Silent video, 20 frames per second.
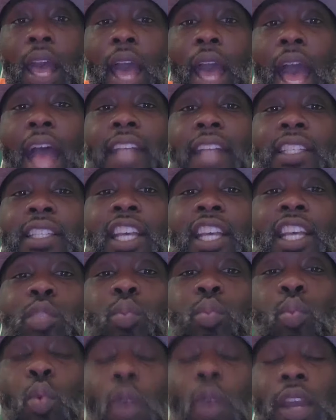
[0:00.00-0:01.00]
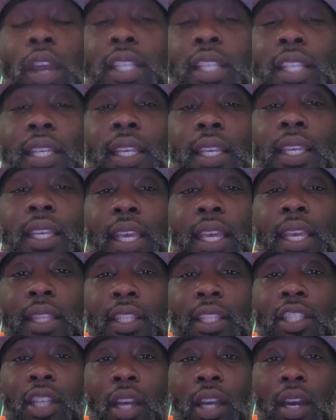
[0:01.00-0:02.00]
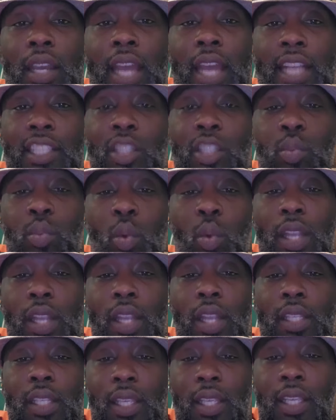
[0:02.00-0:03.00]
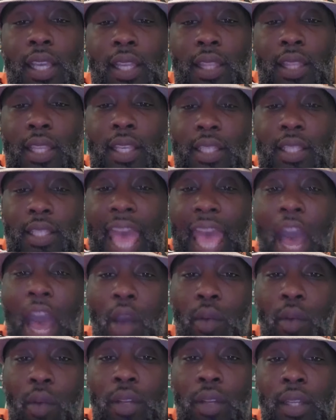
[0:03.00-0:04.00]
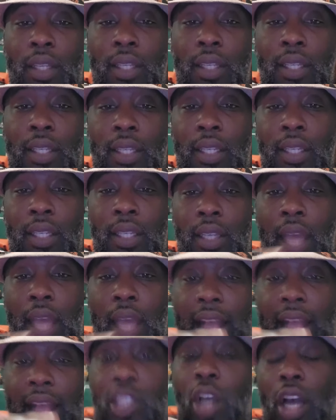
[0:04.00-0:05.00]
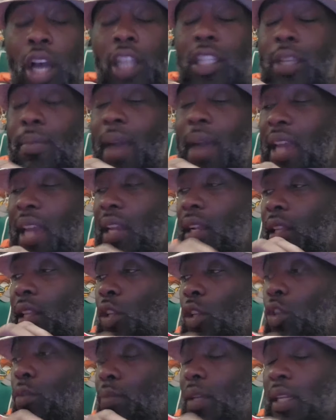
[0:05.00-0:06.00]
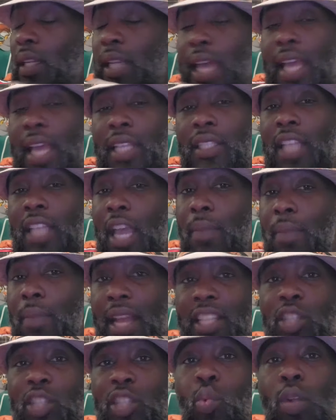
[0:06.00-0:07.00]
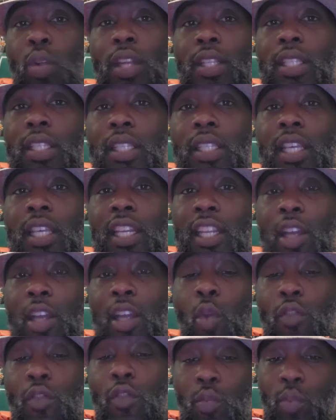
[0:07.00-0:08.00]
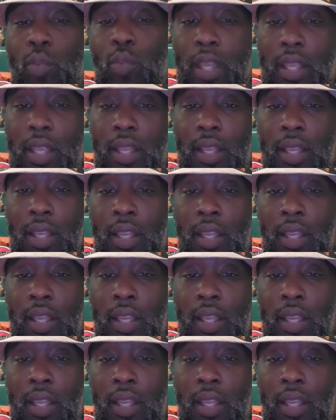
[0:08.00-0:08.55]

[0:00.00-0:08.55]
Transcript: I just wanted to get, John, I just wanted to get this out. I talked about it a little bit last night, but I just wanted to get it over with.